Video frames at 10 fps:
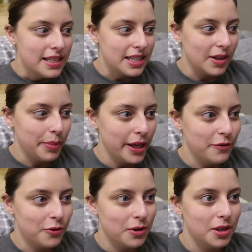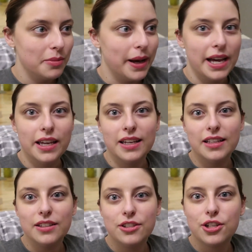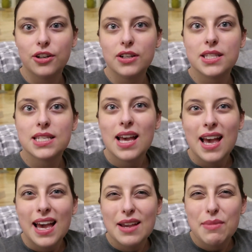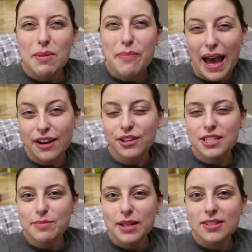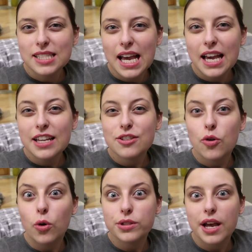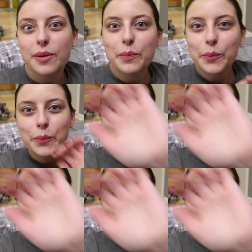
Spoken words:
to get paid for by insurance. And my battery's about to die, so hold on.